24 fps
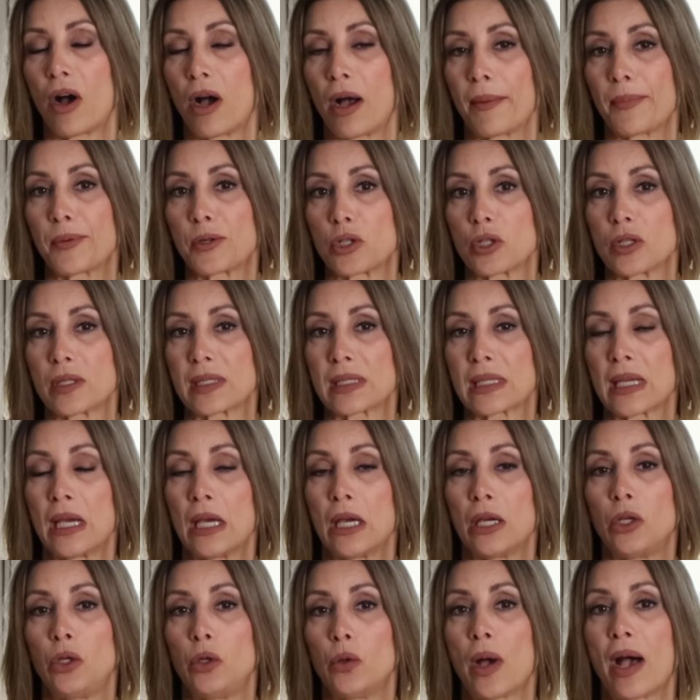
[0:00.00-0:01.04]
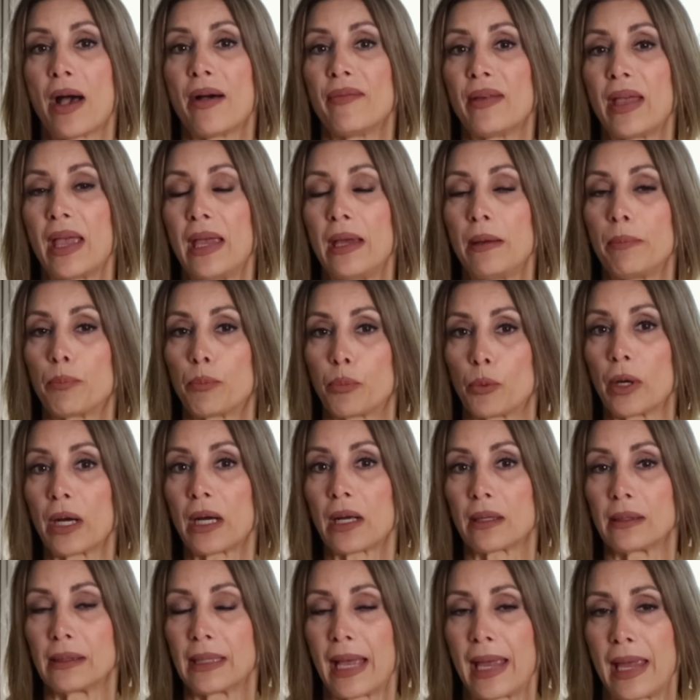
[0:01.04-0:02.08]
options. You have a
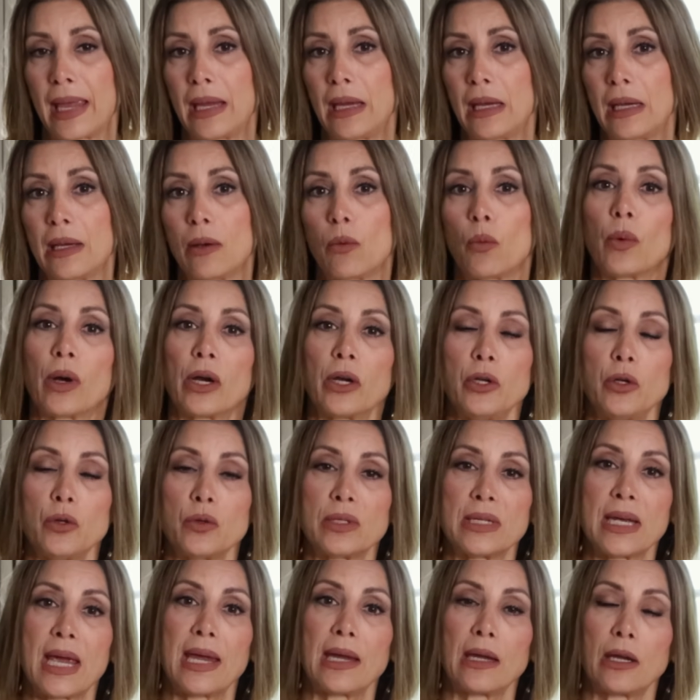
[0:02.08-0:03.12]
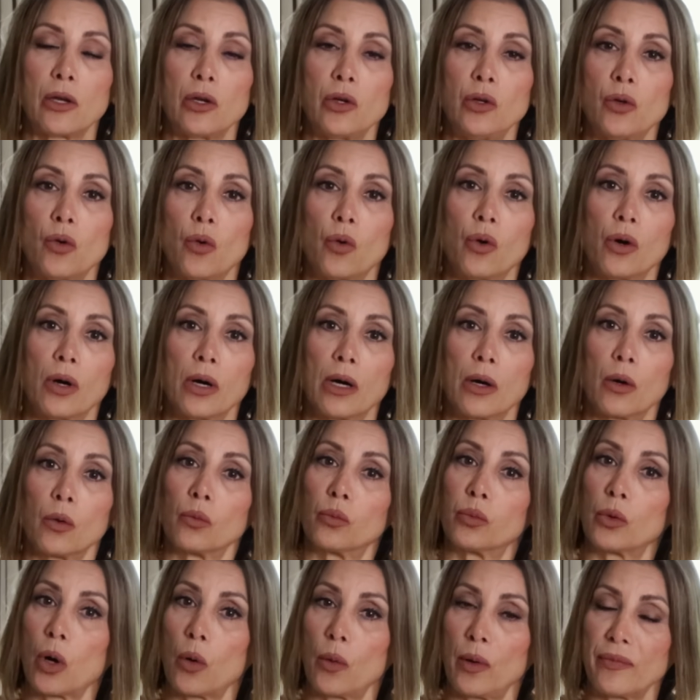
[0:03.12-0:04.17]
brick lay where you take your
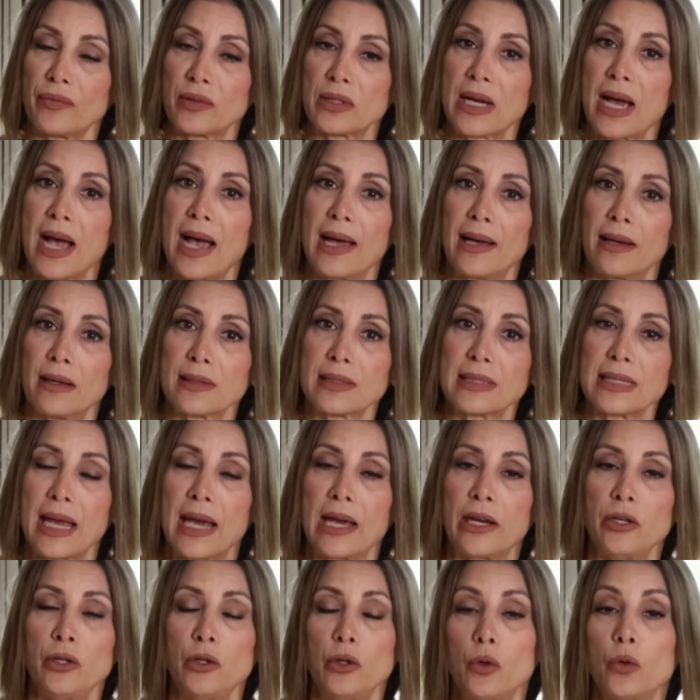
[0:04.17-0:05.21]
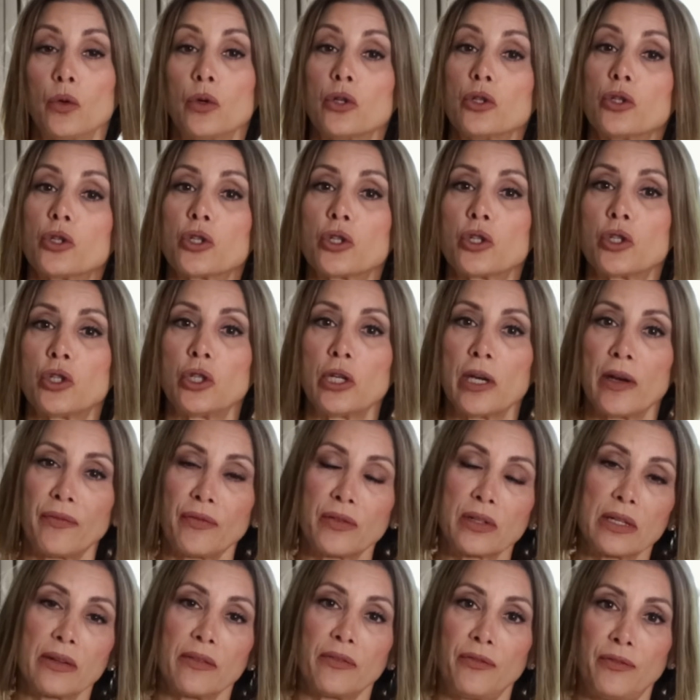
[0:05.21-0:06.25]
row of tiles and you
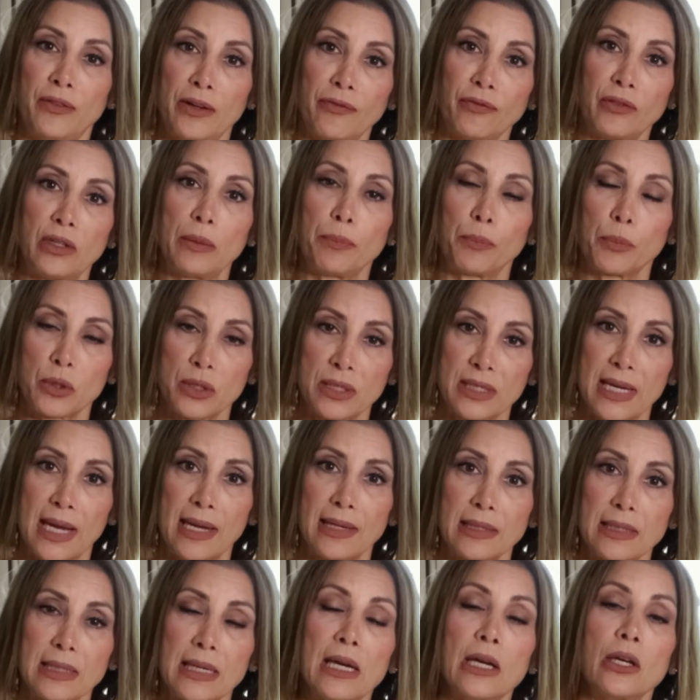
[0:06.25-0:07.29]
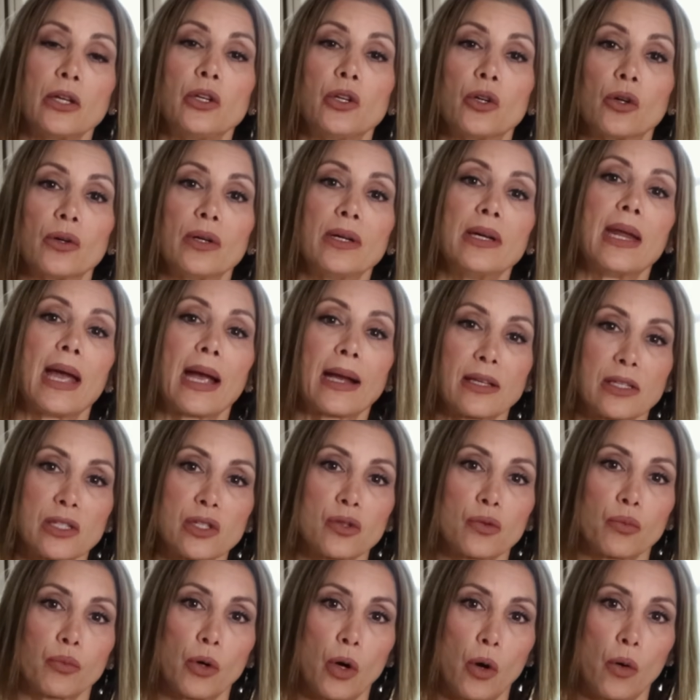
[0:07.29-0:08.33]
shift 50% your
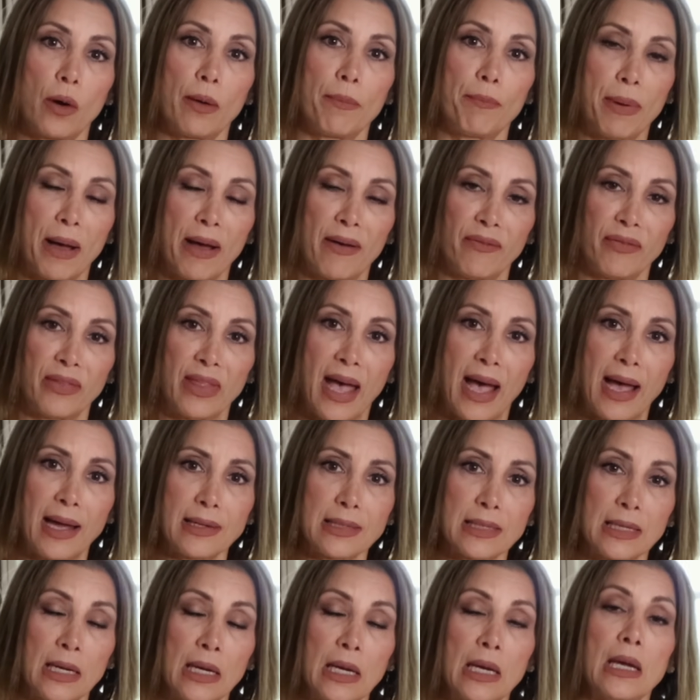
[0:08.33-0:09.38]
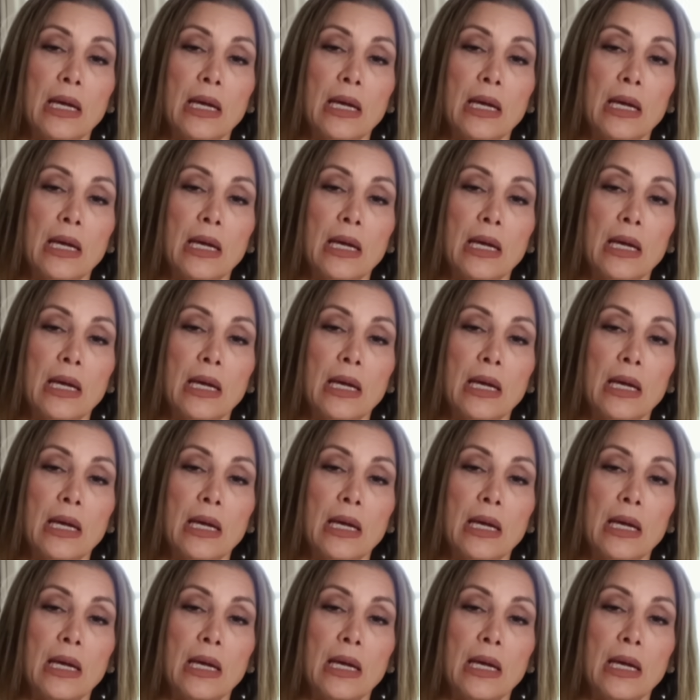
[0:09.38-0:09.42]
next row above that.